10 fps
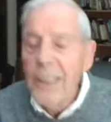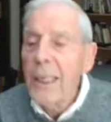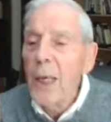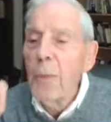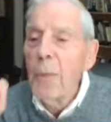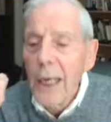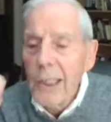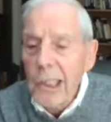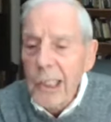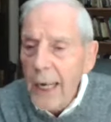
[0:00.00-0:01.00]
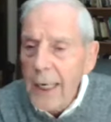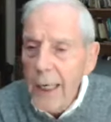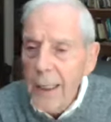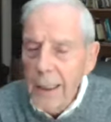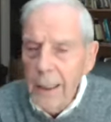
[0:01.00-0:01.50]
Did he make a
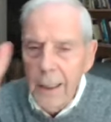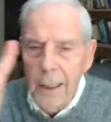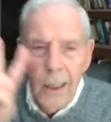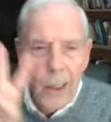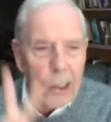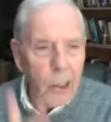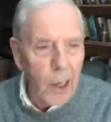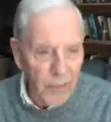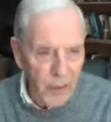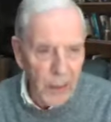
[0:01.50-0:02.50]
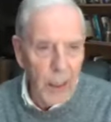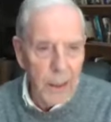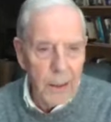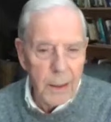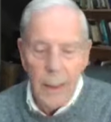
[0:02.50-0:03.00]
second
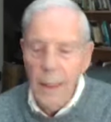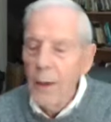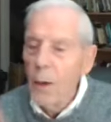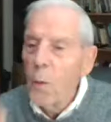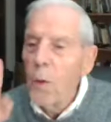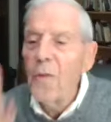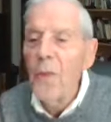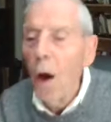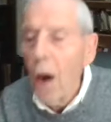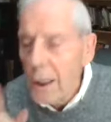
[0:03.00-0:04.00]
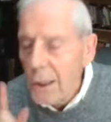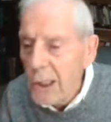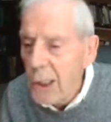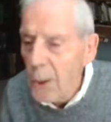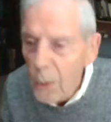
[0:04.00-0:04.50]
covenant with non
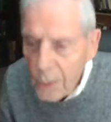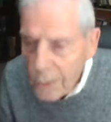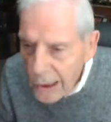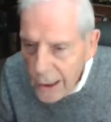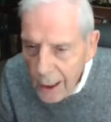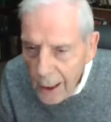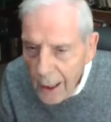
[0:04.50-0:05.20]
Jews?